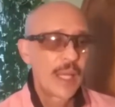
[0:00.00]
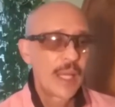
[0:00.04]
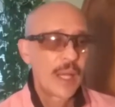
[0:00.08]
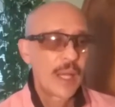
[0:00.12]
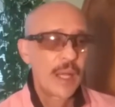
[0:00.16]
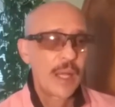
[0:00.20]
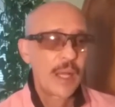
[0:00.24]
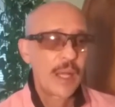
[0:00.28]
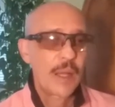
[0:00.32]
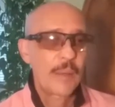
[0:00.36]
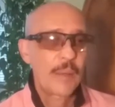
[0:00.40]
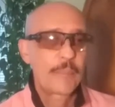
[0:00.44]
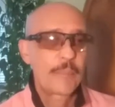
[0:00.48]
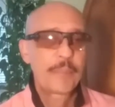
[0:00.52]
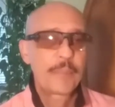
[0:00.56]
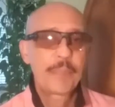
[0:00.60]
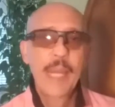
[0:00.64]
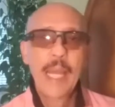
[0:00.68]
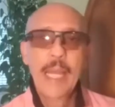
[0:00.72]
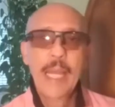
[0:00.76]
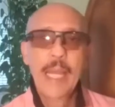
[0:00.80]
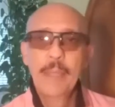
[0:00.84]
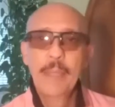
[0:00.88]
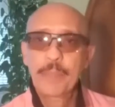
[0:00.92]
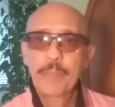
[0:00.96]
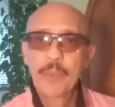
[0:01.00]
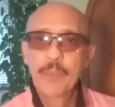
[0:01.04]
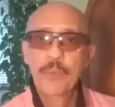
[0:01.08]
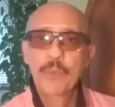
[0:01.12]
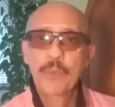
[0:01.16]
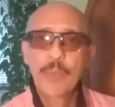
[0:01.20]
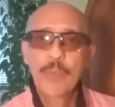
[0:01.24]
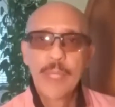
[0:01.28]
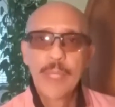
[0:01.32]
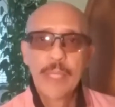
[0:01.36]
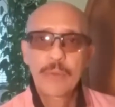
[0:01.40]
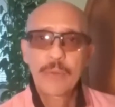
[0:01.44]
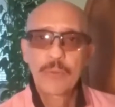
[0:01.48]
a paper
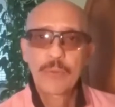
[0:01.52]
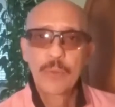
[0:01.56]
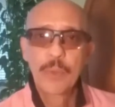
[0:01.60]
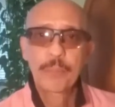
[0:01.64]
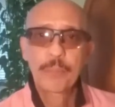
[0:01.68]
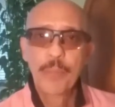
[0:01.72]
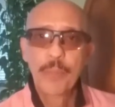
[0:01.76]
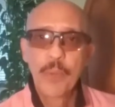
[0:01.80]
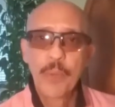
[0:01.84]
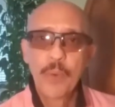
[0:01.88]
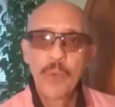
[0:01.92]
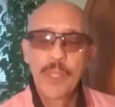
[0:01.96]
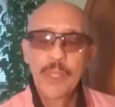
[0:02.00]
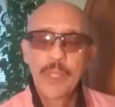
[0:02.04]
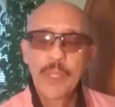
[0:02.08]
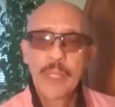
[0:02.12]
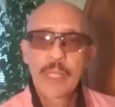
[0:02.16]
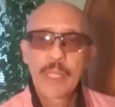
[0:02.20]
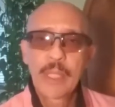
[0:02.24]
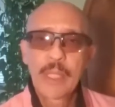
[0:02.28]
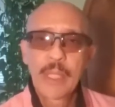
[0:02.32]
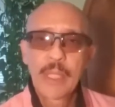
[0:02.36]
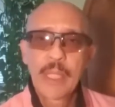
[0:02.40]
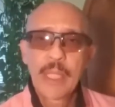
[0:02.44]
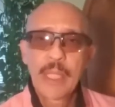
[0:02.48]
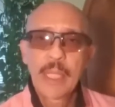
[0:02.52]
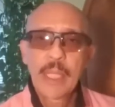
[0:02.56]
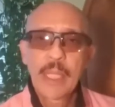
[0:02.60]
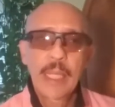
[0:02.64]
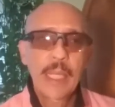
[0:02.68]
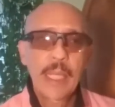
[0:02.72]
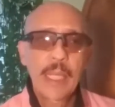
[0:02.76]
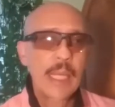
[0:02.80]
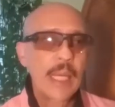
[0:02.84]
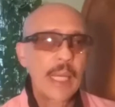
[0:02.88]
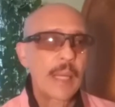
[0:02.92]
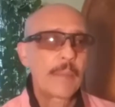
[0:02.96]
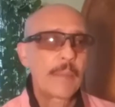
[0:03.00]
written report,
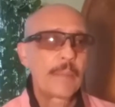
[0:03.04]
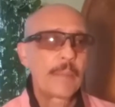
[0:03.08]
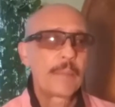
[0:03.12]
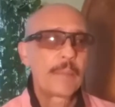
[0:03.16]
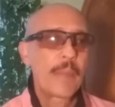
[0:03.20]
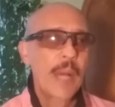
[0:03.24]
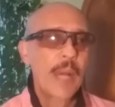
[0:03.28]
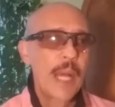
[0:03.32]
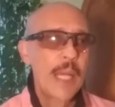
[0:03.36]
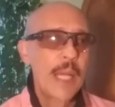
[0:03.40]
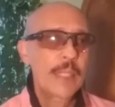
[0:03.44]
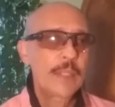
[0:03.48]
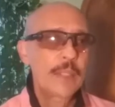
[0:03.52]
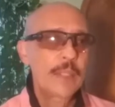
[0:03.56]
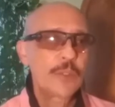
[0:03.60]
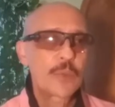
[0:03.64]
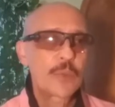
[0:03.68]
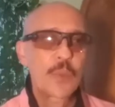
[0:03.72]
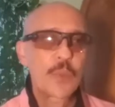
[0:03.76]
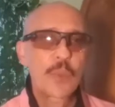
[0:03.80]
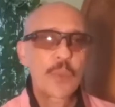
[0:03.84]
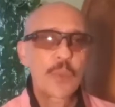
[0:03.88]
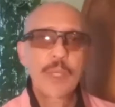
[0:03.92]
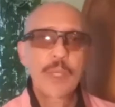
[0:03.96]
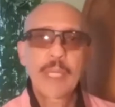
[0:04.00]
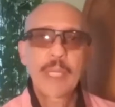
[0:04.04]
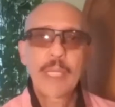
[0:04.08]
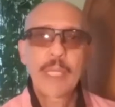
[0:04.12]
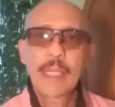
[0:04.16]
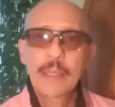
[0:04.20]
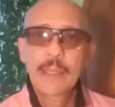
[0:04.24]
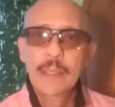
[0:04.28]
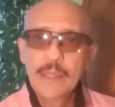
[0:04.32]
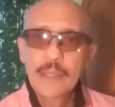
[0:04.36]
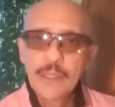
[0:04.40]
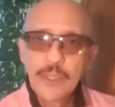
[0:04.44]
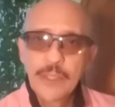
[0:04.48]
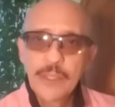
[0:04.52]
mines were
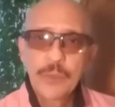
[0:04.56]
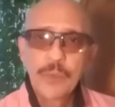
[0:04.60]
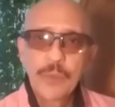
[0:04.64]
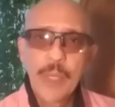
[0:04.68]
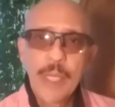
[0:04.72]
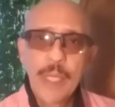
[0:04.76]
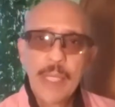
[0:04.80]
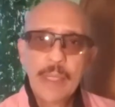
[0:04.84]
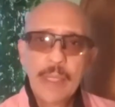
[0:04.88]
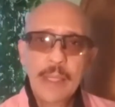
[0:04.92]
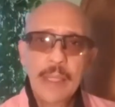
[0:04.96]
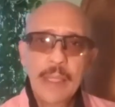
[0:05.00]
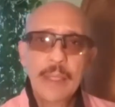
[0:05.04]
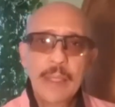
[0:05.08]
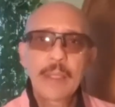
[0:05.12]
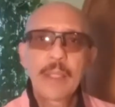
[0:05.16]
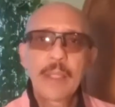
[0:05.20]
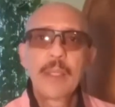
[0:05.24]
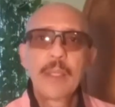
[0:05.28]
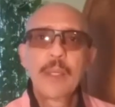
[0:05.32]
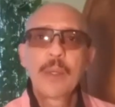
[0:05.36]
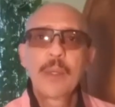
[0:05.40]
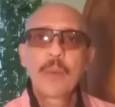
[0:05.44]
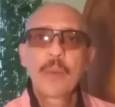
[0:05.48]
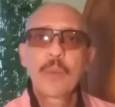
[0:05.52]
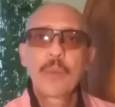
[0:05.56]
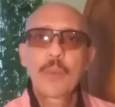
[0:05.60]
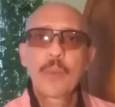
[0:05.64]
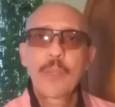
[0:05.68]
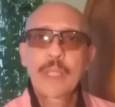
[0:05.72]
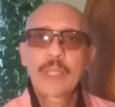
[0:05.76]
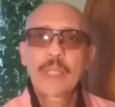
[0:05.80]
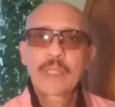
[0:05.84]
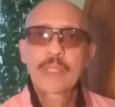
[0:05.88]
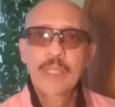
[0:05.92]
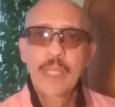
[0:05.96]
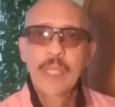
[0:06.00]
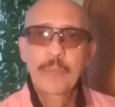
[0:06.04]
illustrated
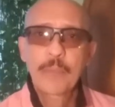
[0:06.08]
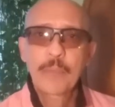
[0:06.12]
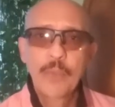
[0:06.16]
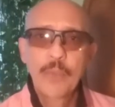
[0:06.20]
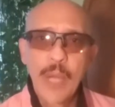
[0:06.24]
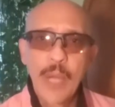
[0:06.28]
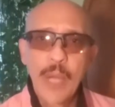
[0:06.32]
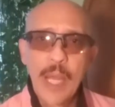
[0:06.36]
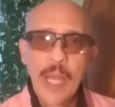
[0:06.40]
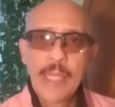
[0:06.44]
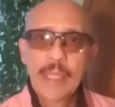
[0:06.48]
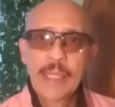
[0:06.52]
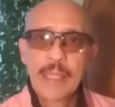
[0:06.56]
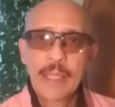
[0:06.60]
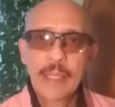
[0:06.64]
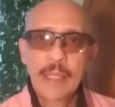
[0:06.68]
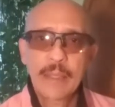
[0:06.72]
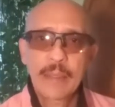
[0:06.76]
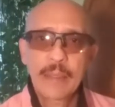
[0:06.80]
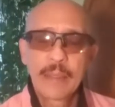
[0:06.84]
with some writing.